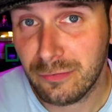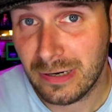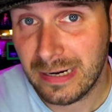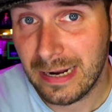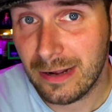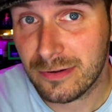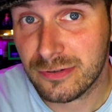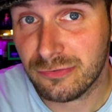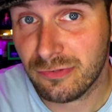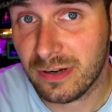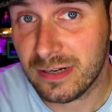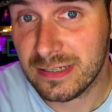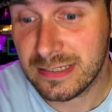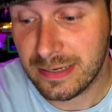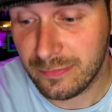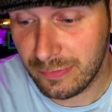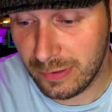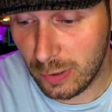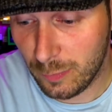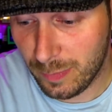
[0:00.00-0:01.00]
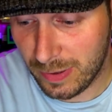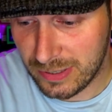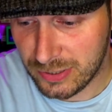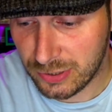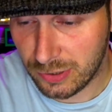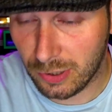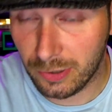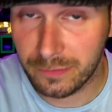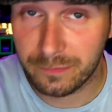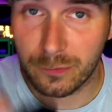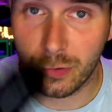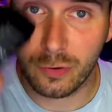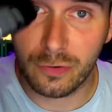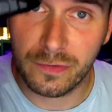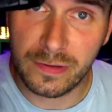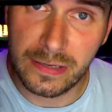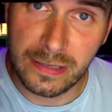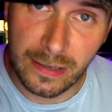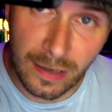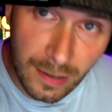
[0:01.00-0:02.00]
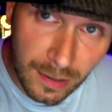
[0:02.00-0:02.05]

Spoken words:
and clouds. All right, let's give it a little bash. I've got the